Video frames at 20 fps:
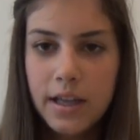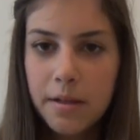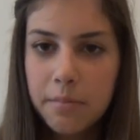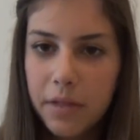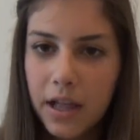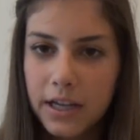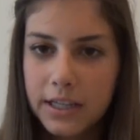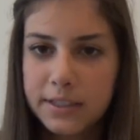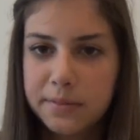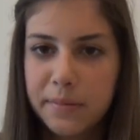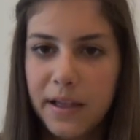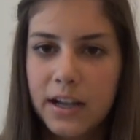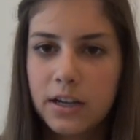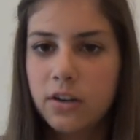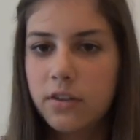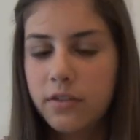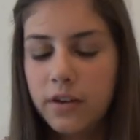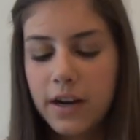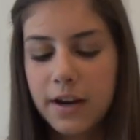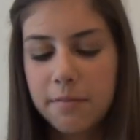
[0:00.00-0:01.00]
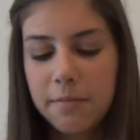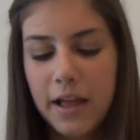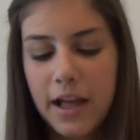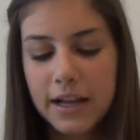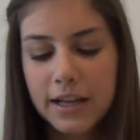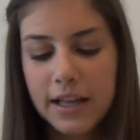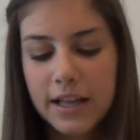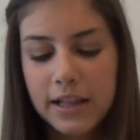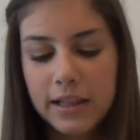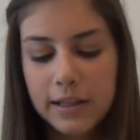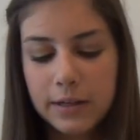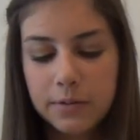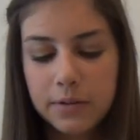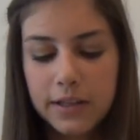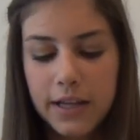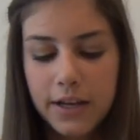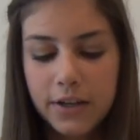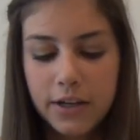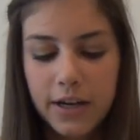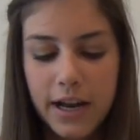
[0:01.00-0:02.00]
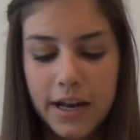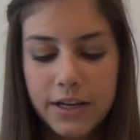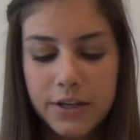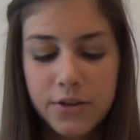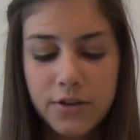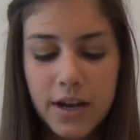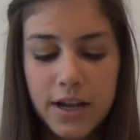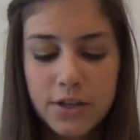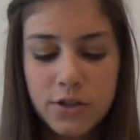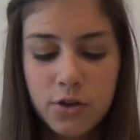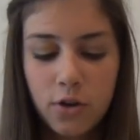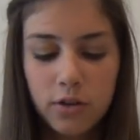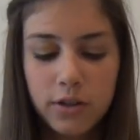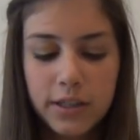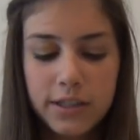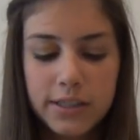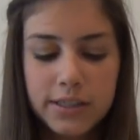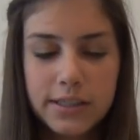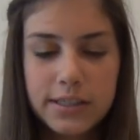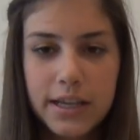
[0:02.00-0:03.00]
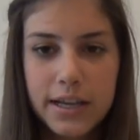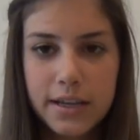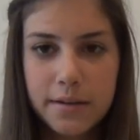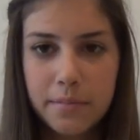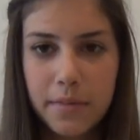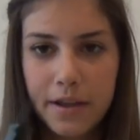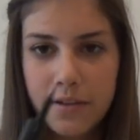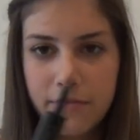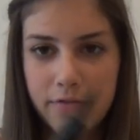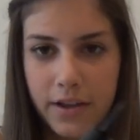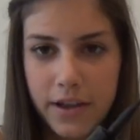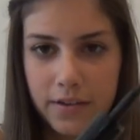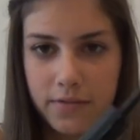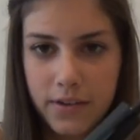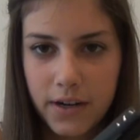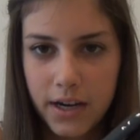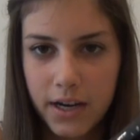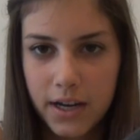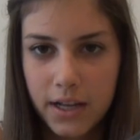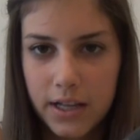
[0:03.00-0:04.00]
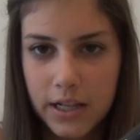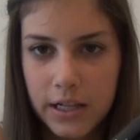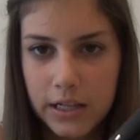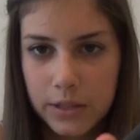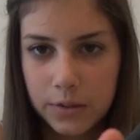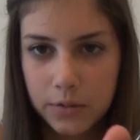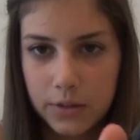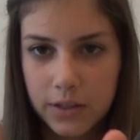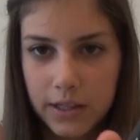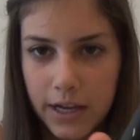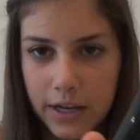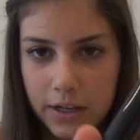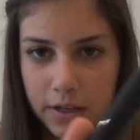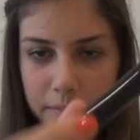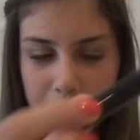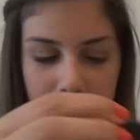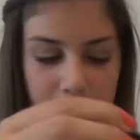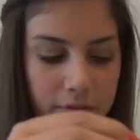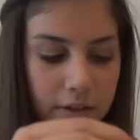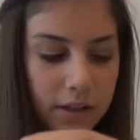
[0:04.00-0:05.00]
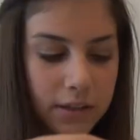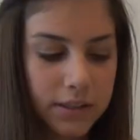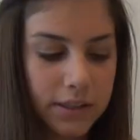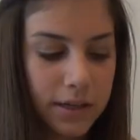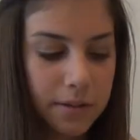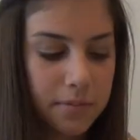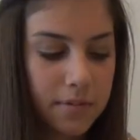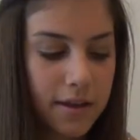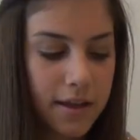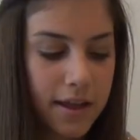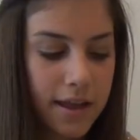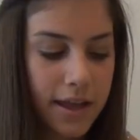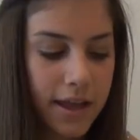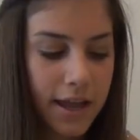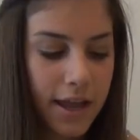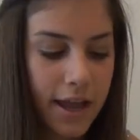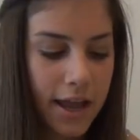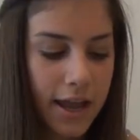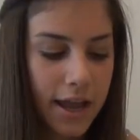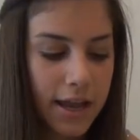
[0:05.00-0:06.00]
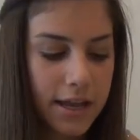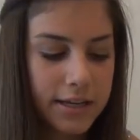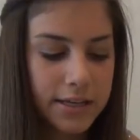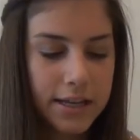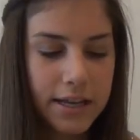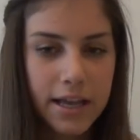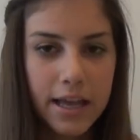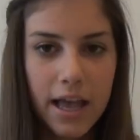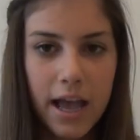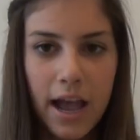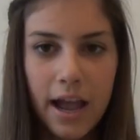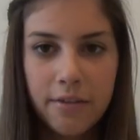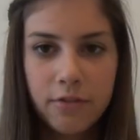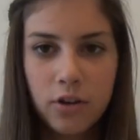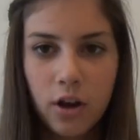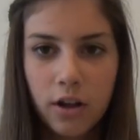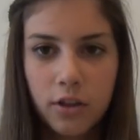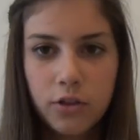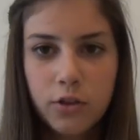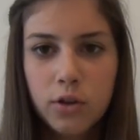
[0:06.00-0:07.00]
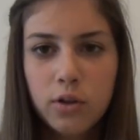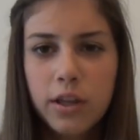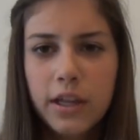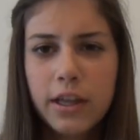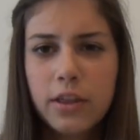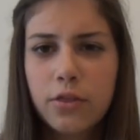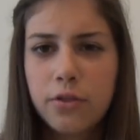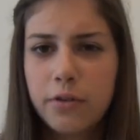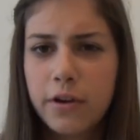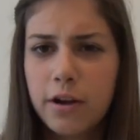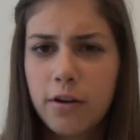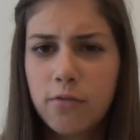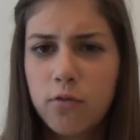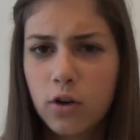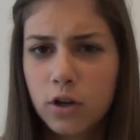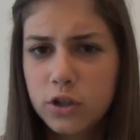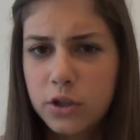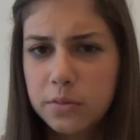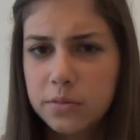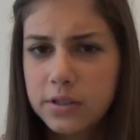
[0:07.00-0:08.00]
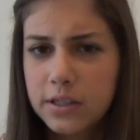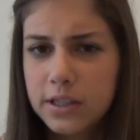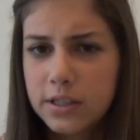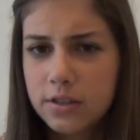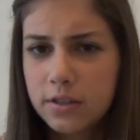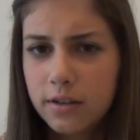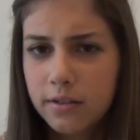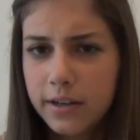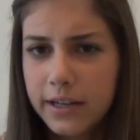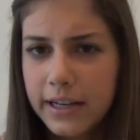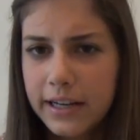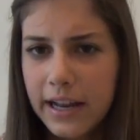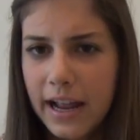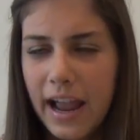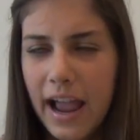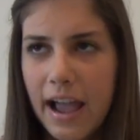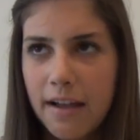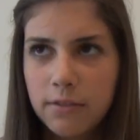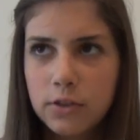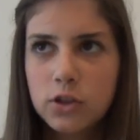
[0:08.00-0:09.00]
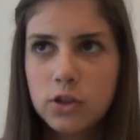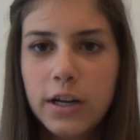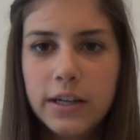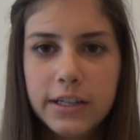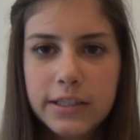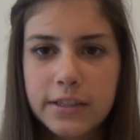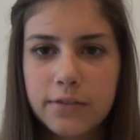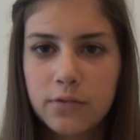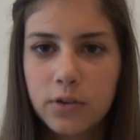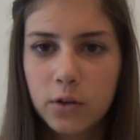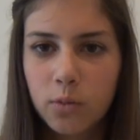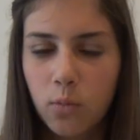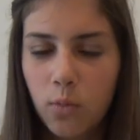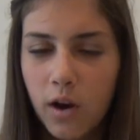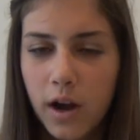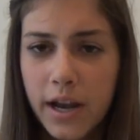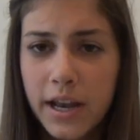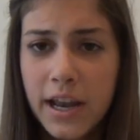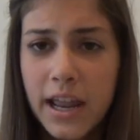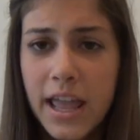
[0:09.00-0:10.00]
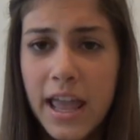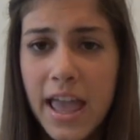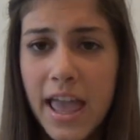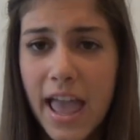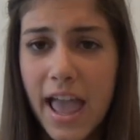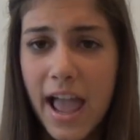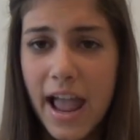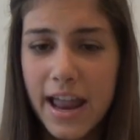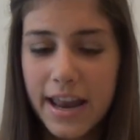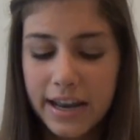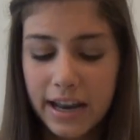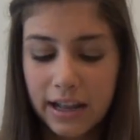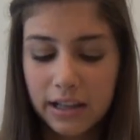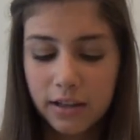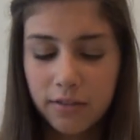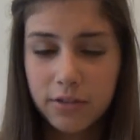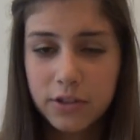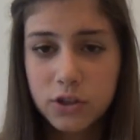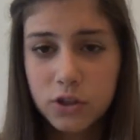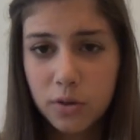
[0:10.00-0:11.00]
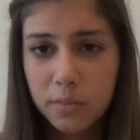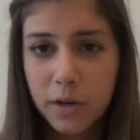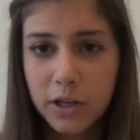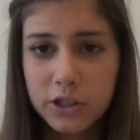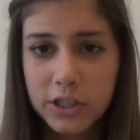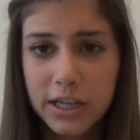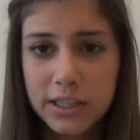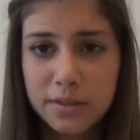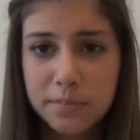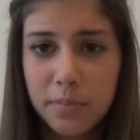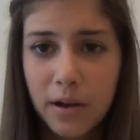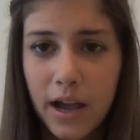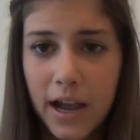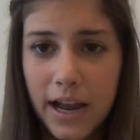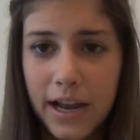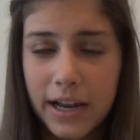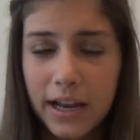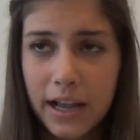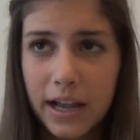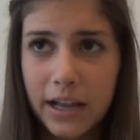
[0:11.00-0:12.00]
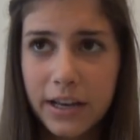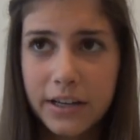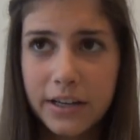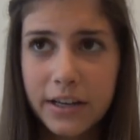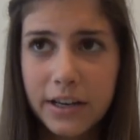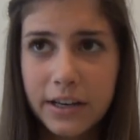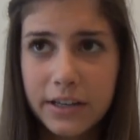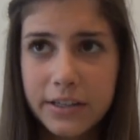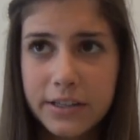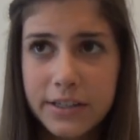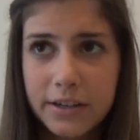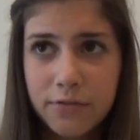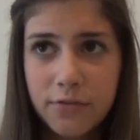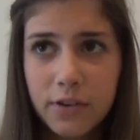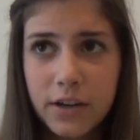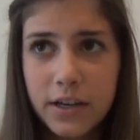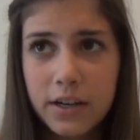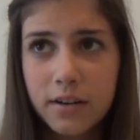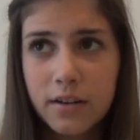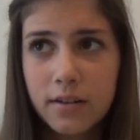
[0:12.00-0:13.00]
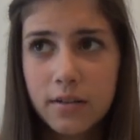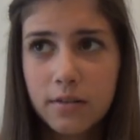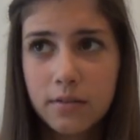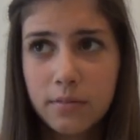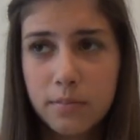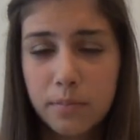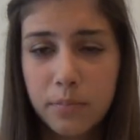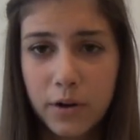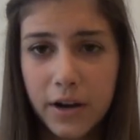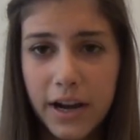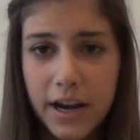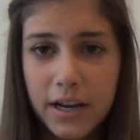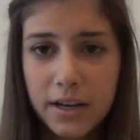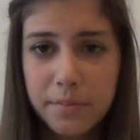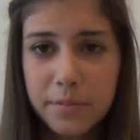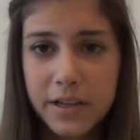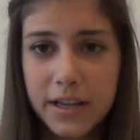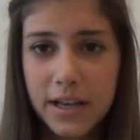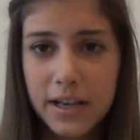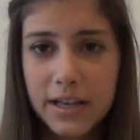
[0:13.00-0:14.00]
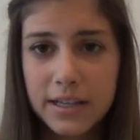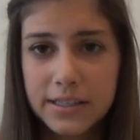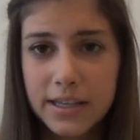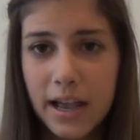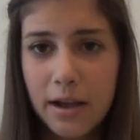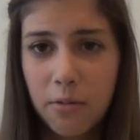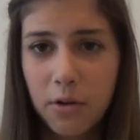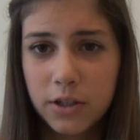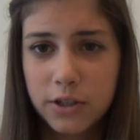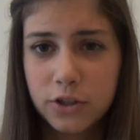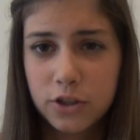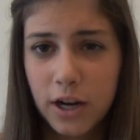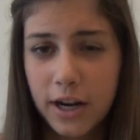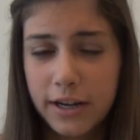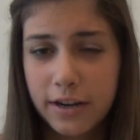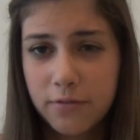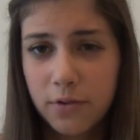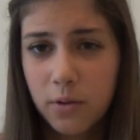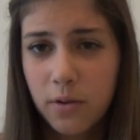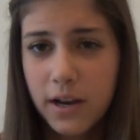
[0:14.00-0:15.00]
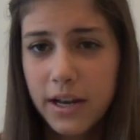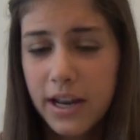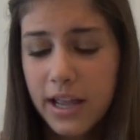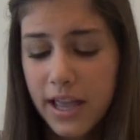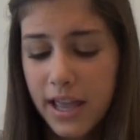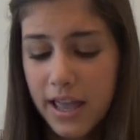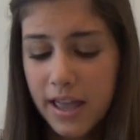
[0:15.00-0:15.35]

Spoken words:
Black is black, or very black liquid liner. And you guys know that this is like my favorite liquid liner, my felt tip. And I've gone through like 3 or 4 tubes of this already, and I haven't a different one. And I love it so much, I had to buy a different brand because I want to try a different one.